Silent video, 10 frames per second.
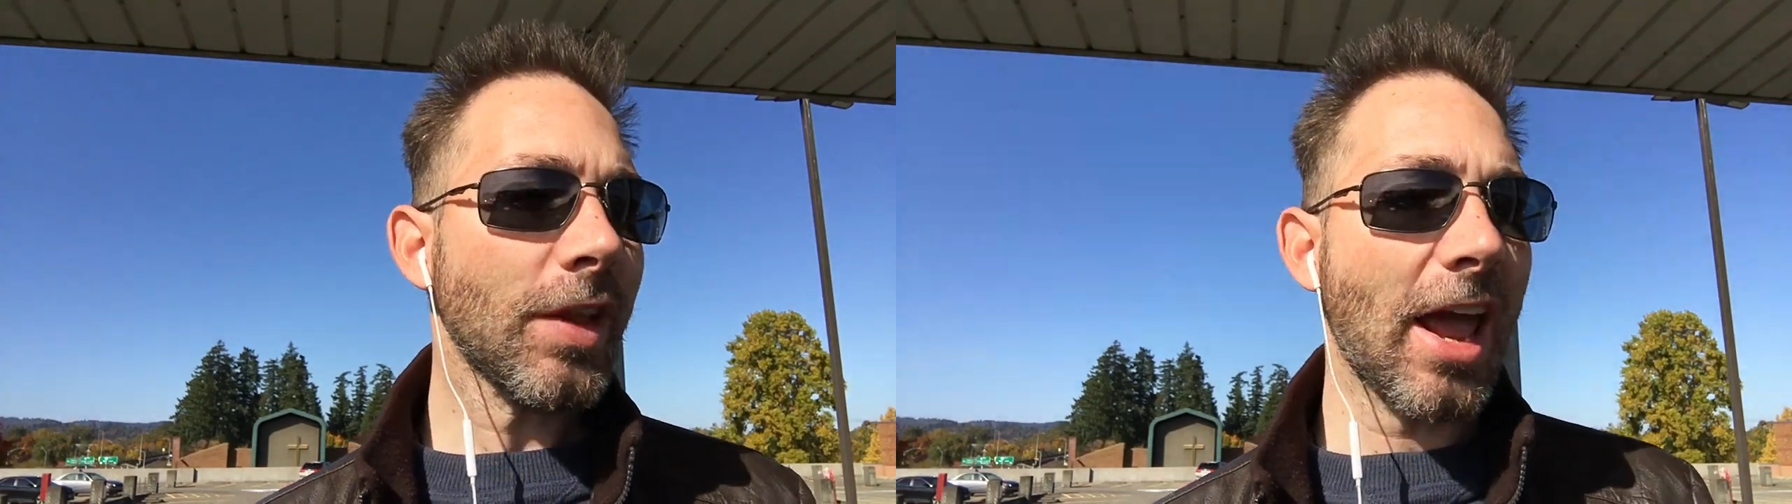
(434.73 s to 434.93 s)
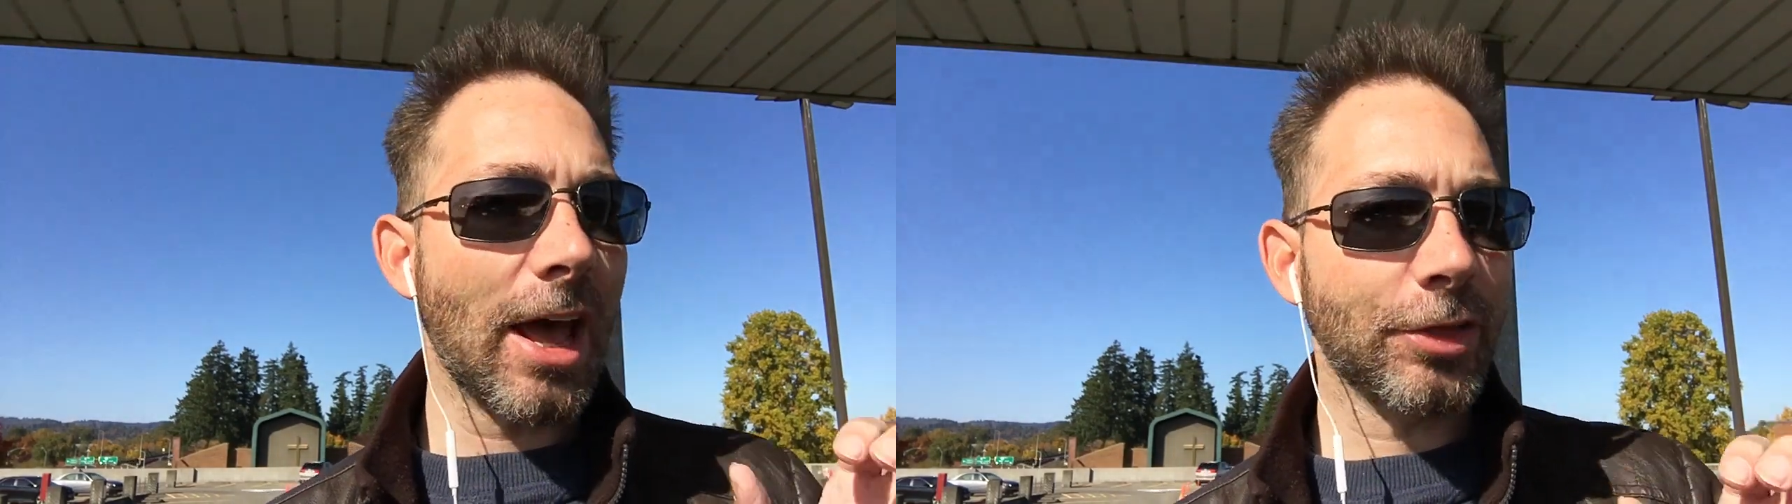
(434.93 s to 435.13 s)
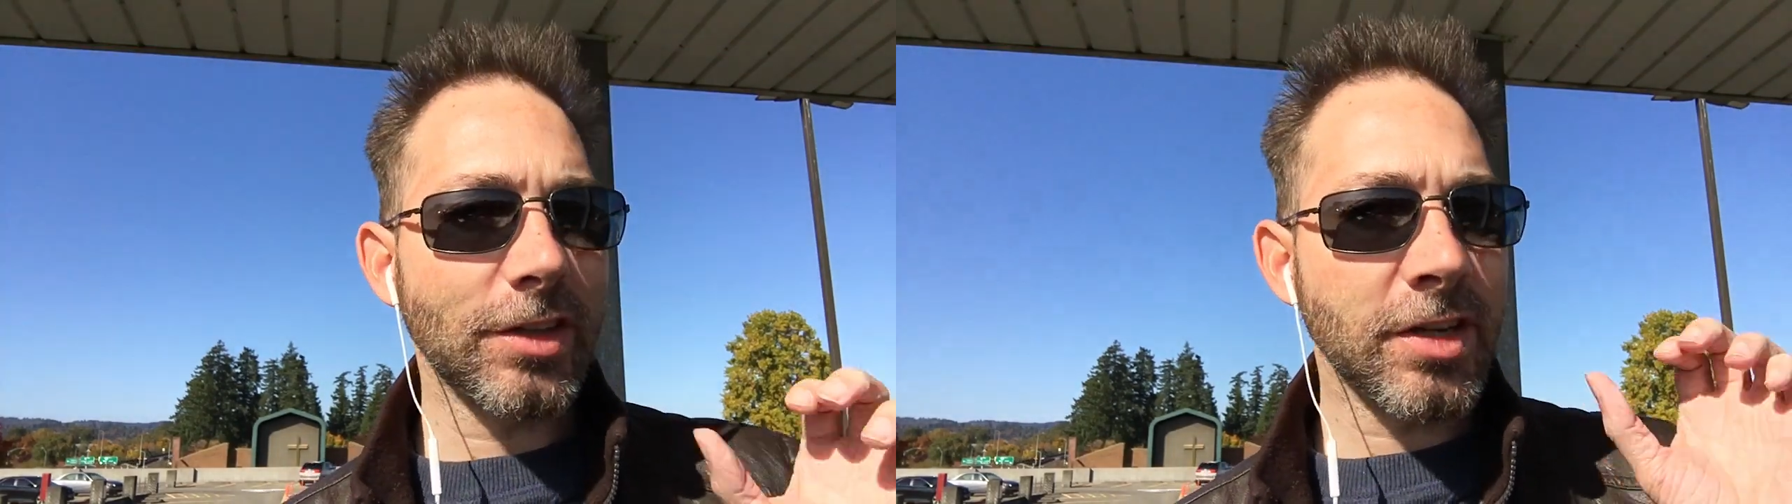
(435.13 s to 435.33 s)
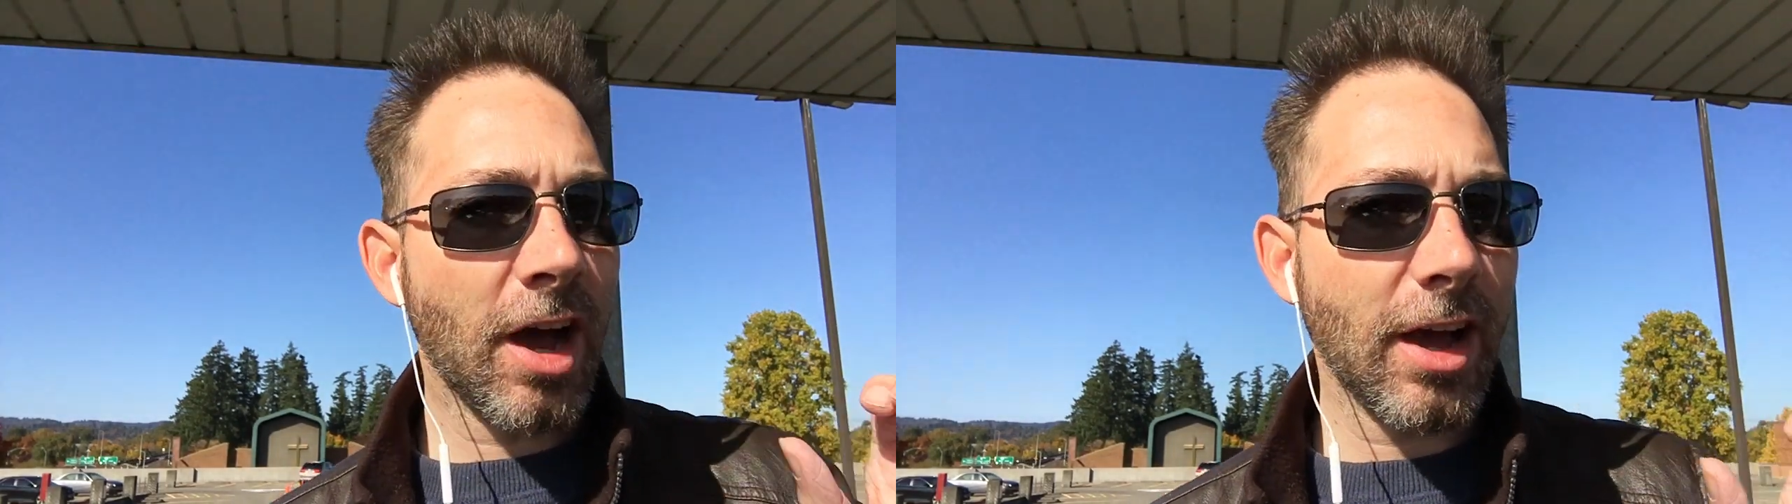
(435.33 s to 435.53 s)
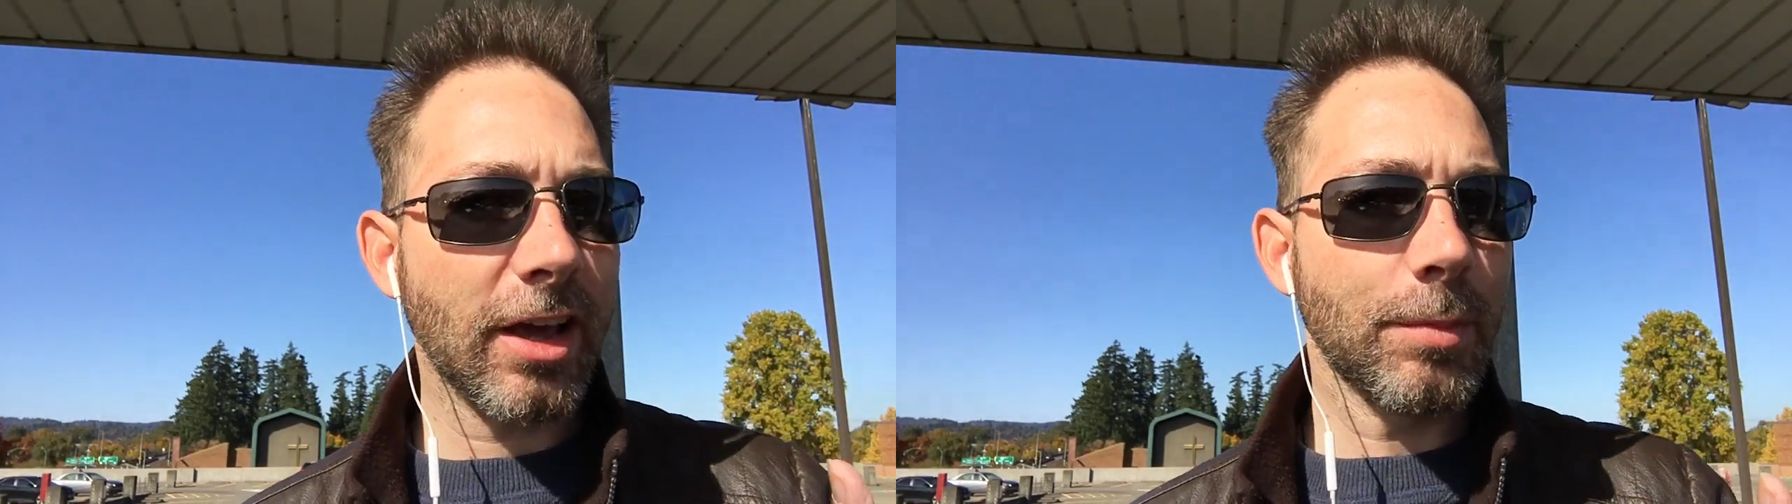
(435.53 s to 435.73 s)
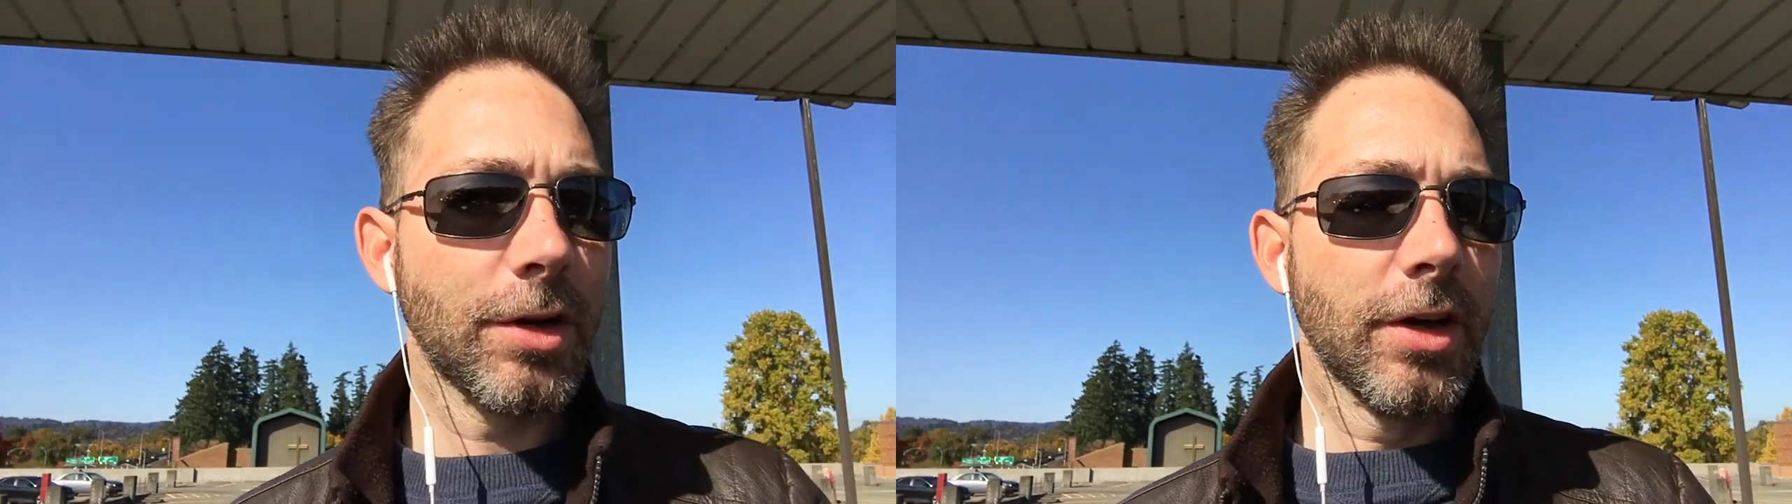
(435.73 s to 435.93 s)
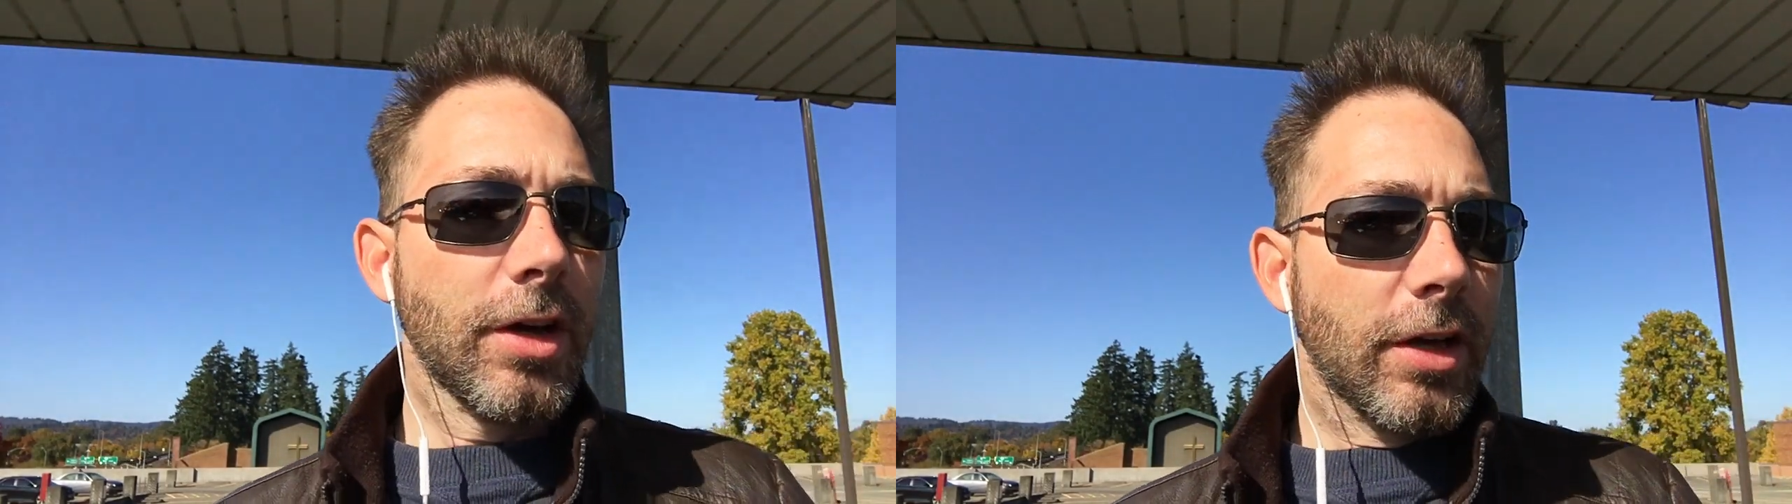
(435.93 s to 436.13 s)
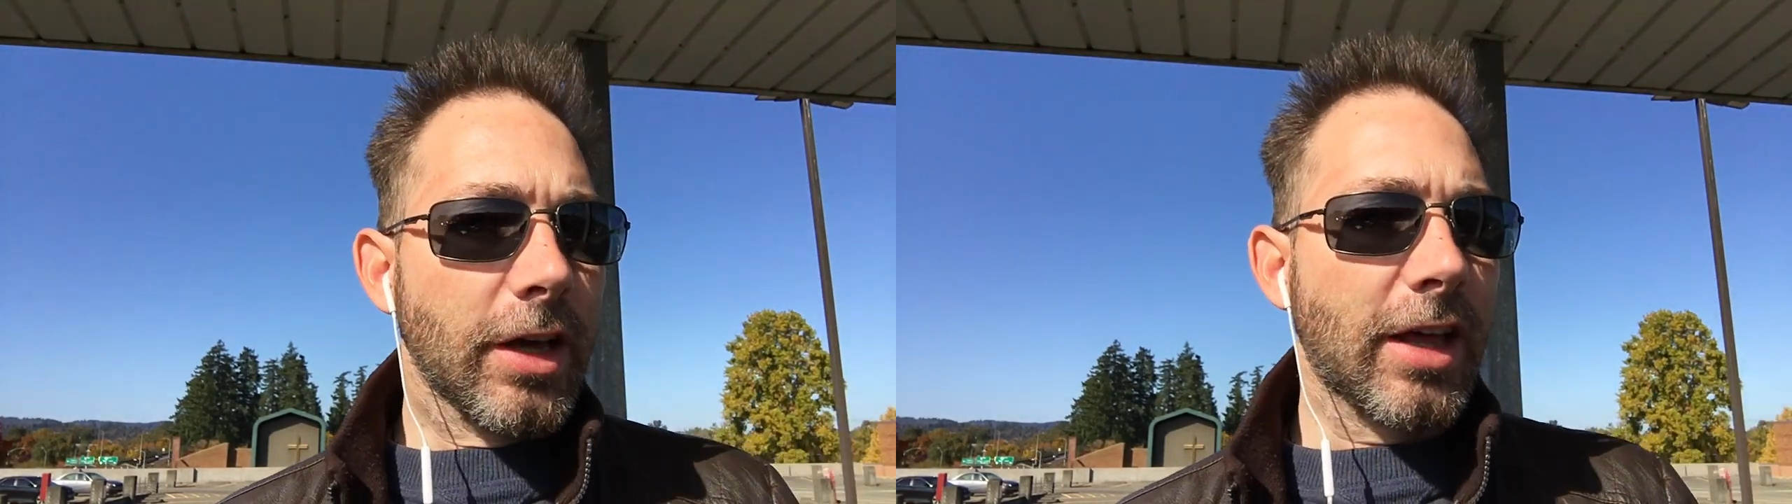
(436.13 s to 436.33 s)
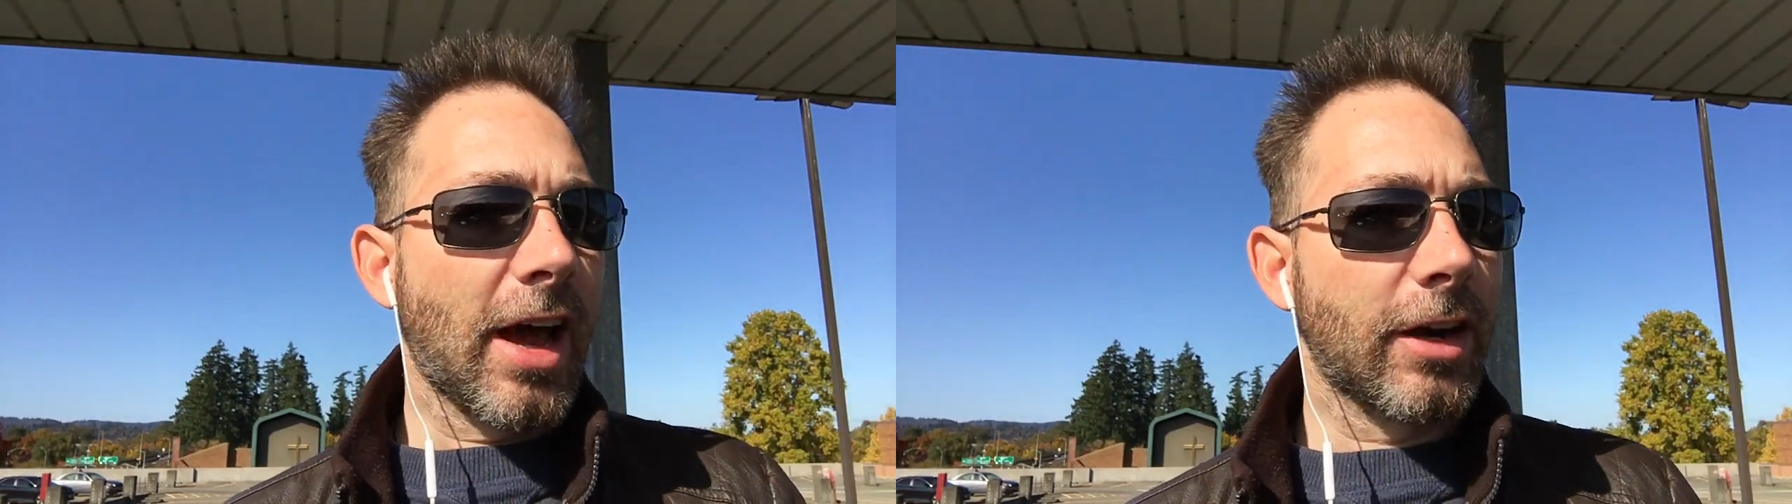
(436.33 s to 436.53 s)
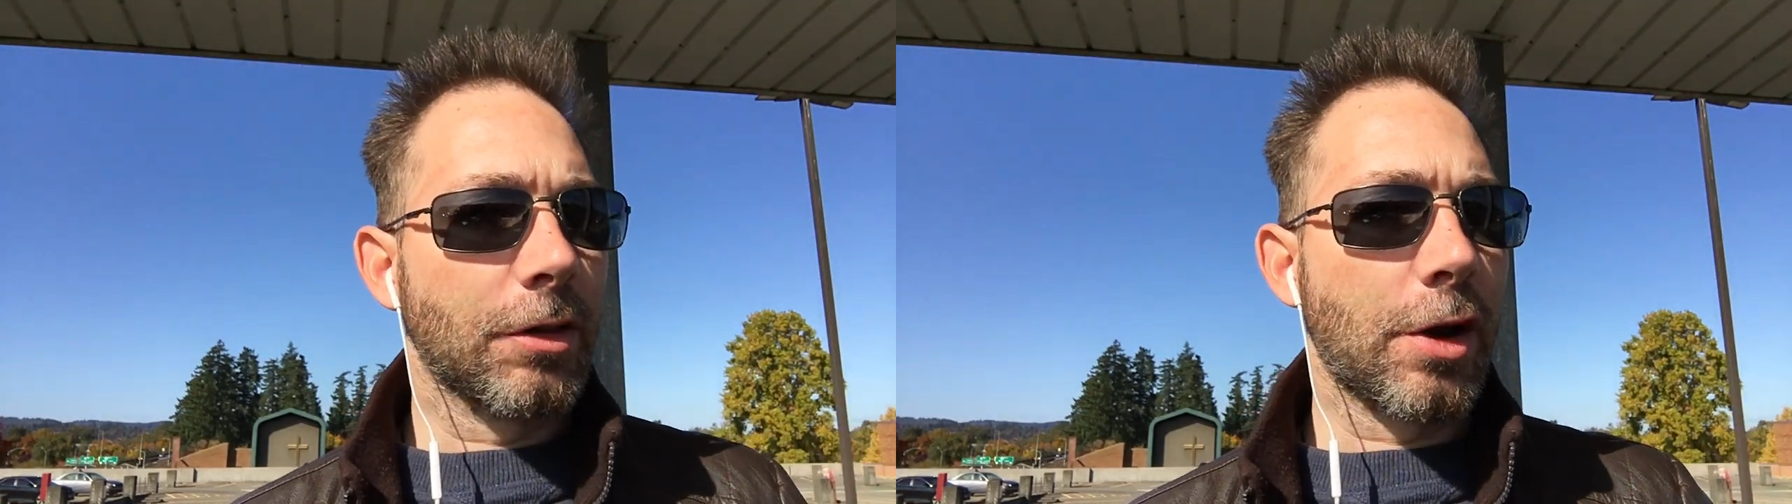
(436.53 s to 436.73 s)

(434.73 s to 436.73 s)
at the time it had a